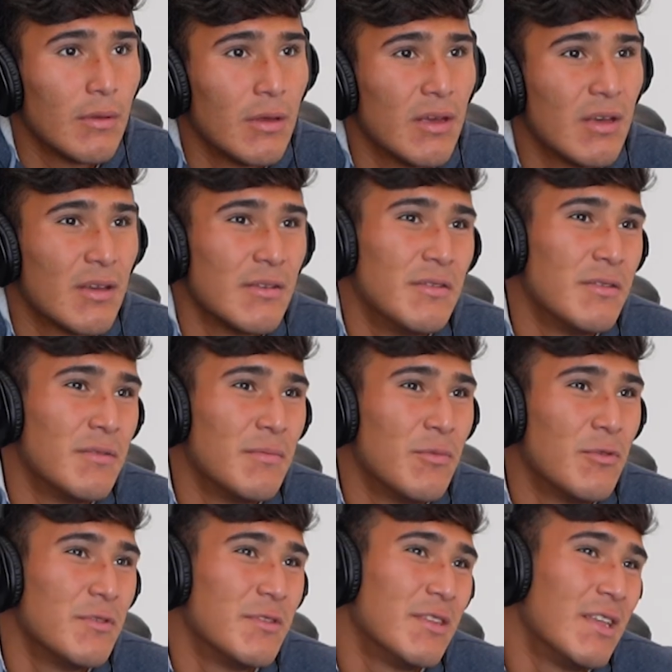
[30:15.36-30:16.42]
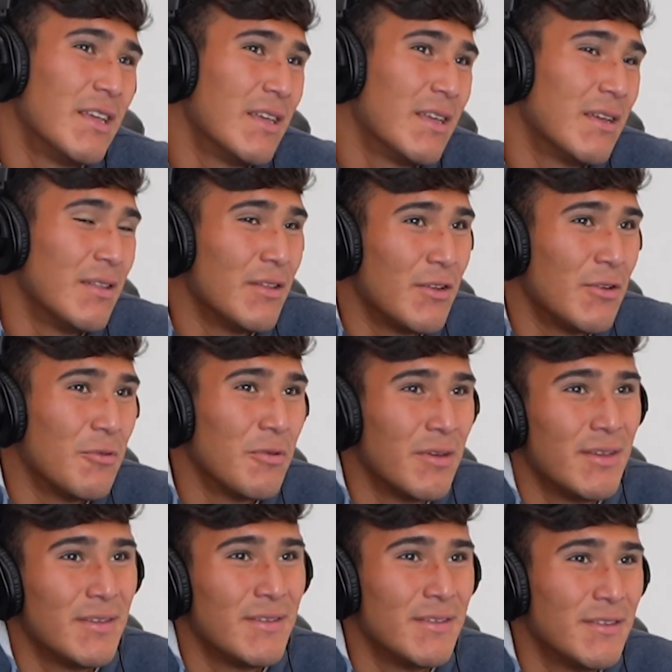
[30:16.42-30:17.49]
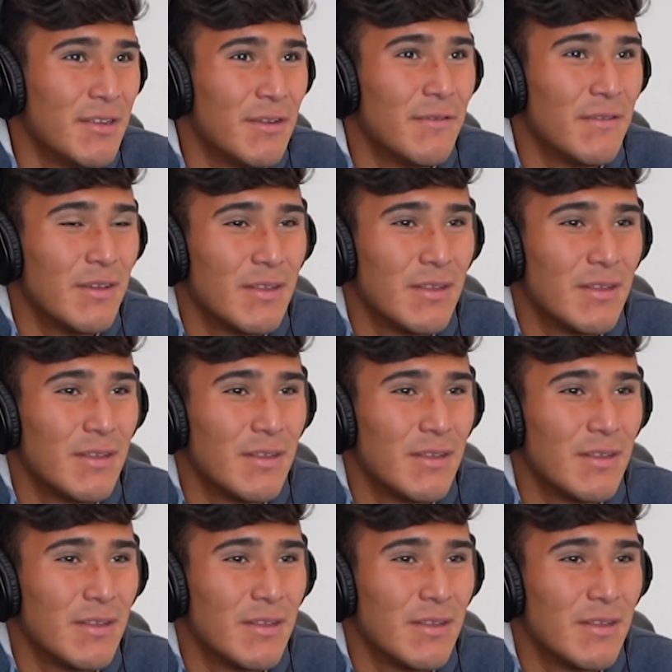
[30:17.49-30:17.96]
Yeah, because they're most like in the U.S. and stuff like